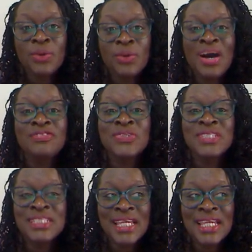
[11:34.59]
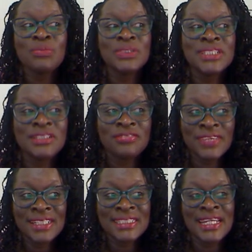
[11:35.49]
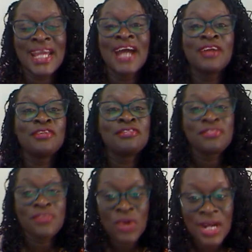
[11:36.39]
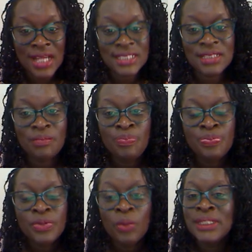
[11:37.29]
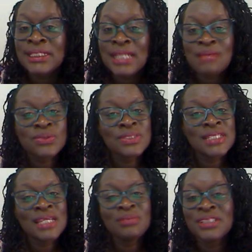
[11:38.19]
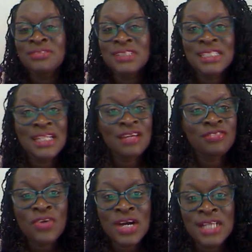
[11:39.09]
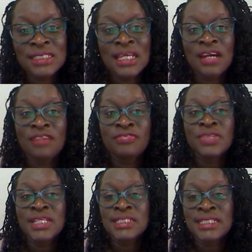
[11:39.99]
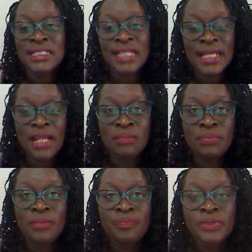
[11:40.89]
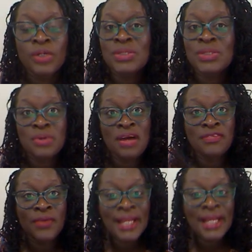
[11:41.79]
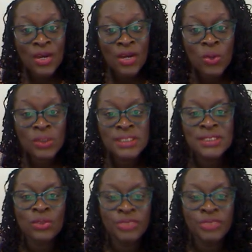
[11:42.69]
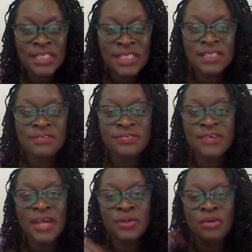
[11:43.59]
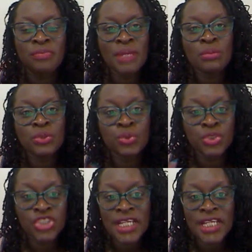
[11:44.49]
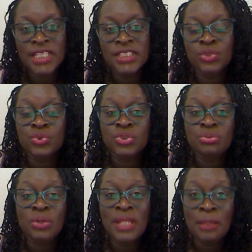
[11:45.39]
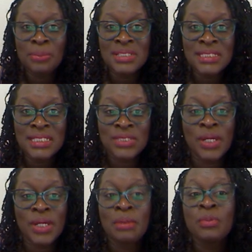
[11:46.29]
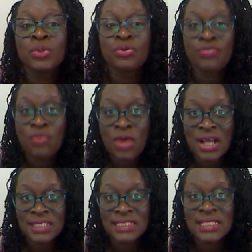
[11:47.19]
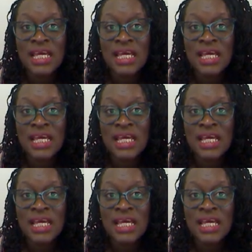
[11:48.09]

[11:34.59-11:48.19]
you have to stay motivated and focused. When it comes to staying motivated and focused, there are a few things that can help. Once you have your clear goals, objectives, and you have been able to chunk it into smaller pieces, you can be able to focus